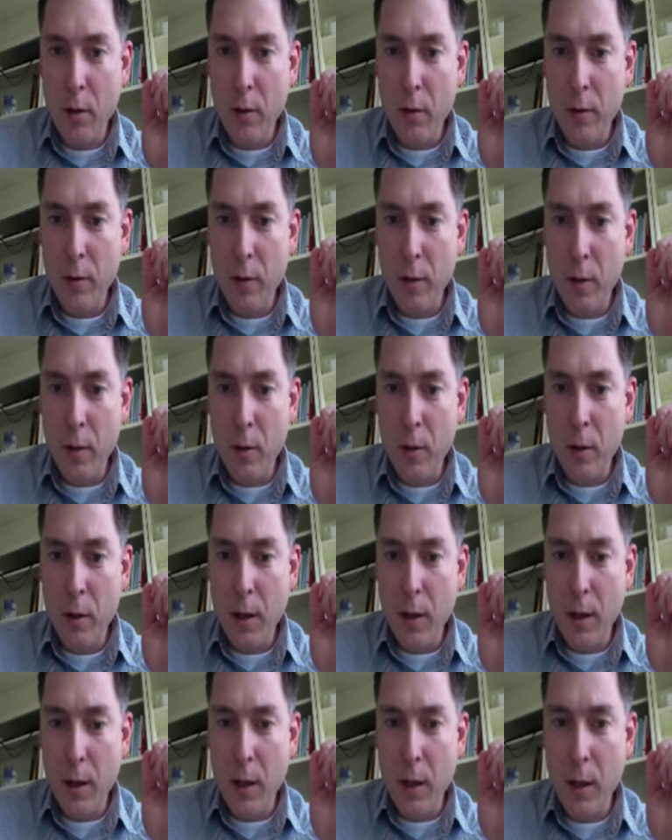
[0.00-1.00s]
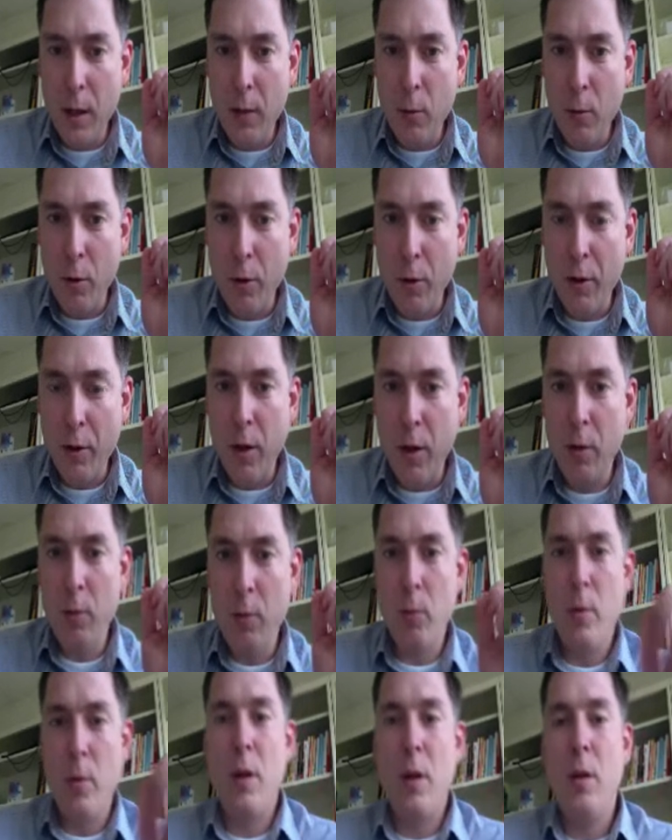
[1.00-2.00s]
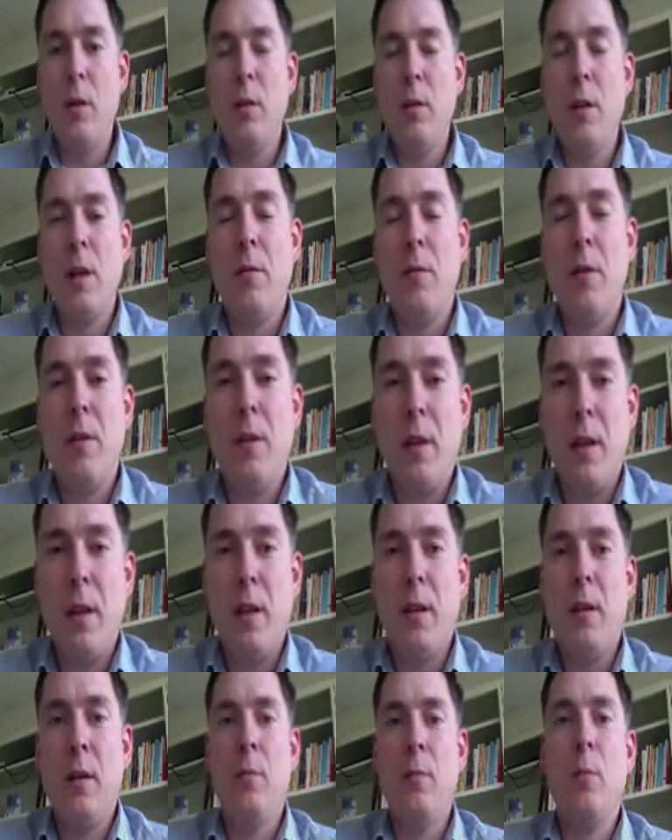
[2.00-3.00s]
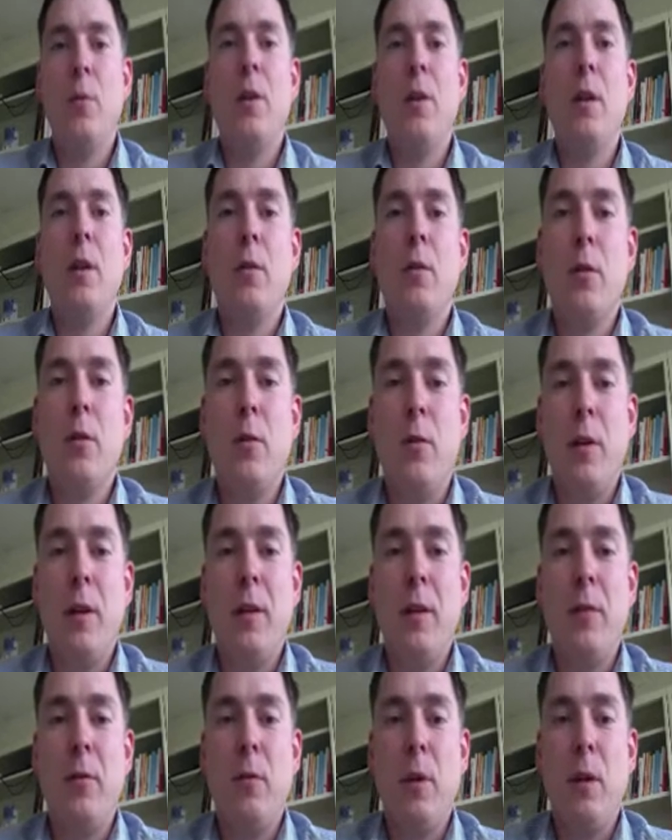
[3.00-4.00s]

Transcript: So it worked out well. Everything with our coding is